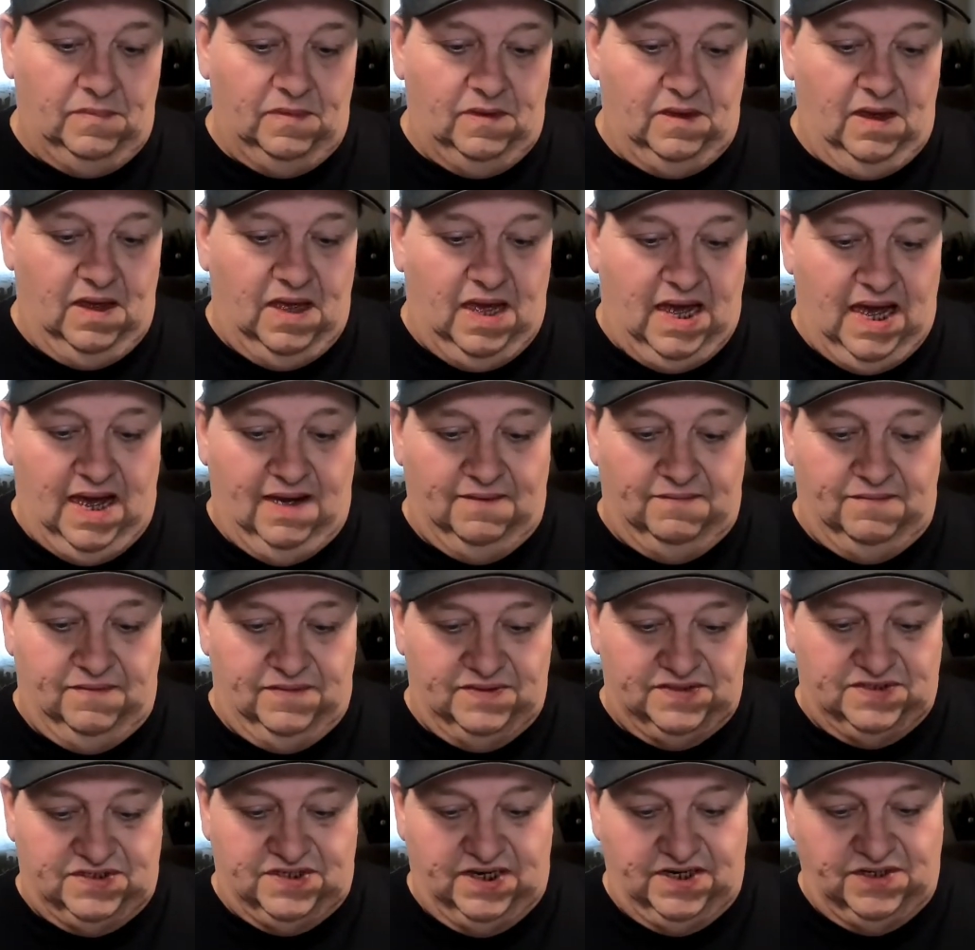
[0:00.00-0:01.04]
have
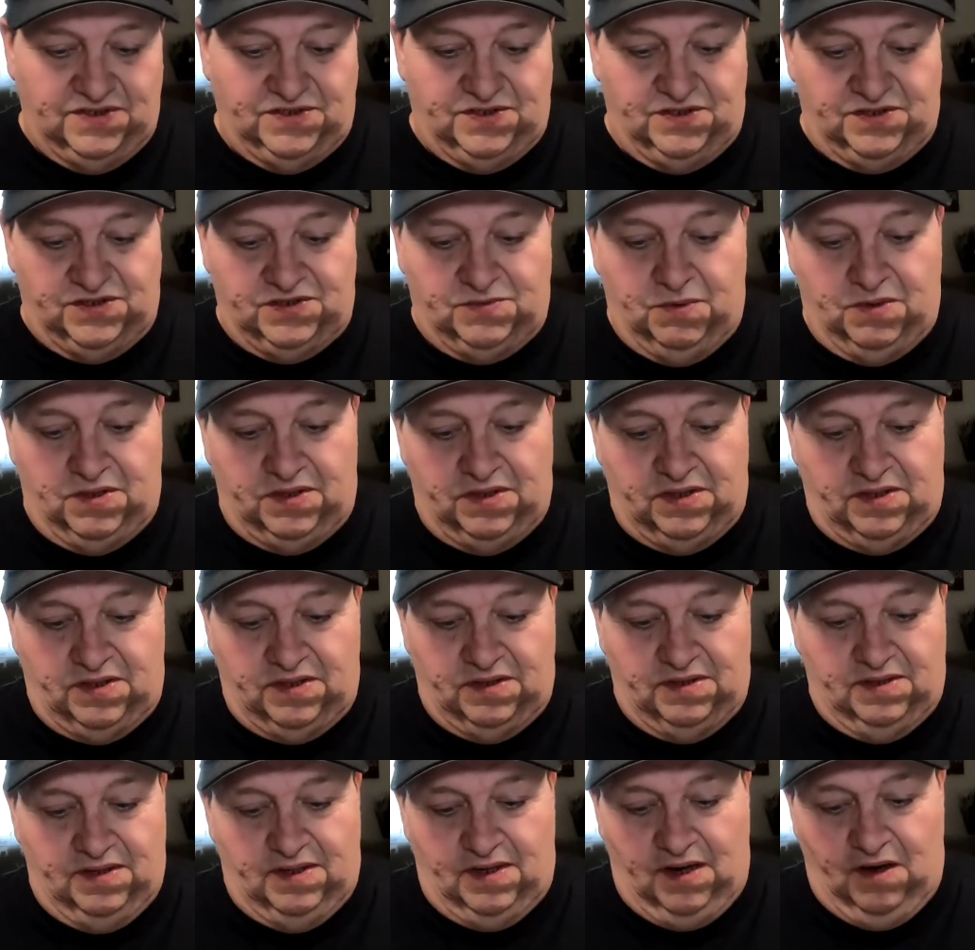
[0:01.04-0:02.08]
seizures with,
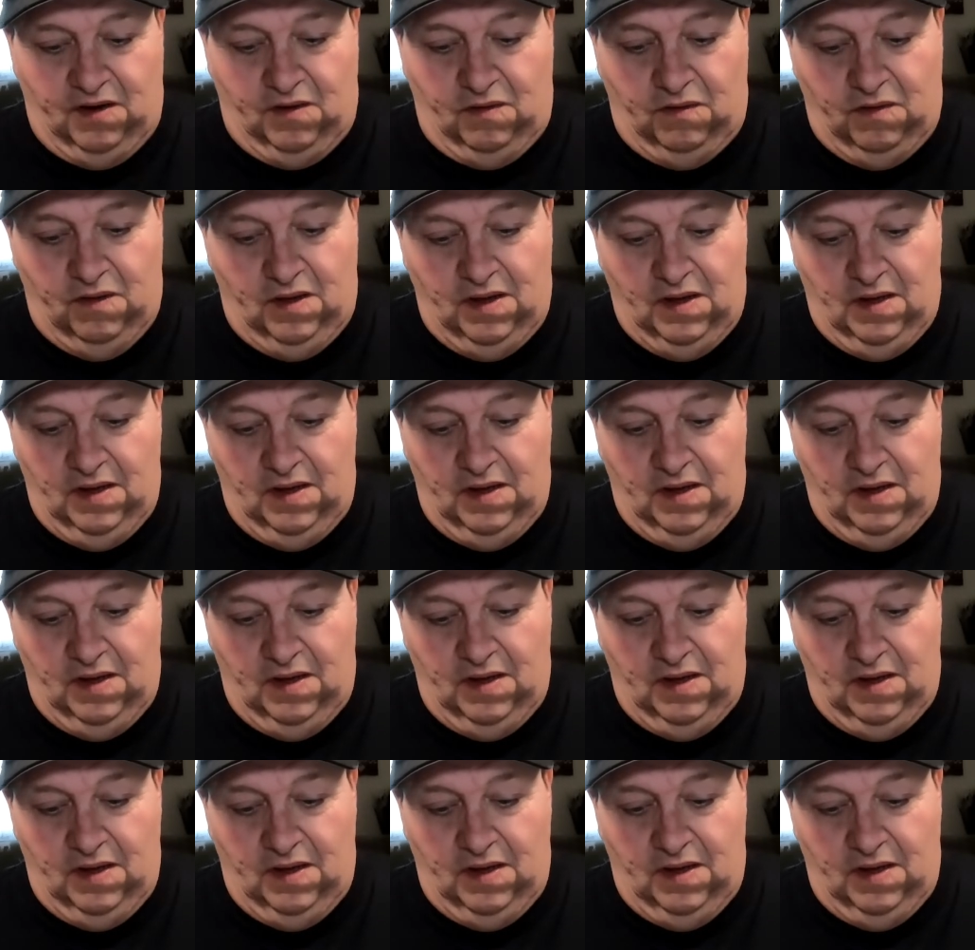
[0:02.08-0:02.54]
you know,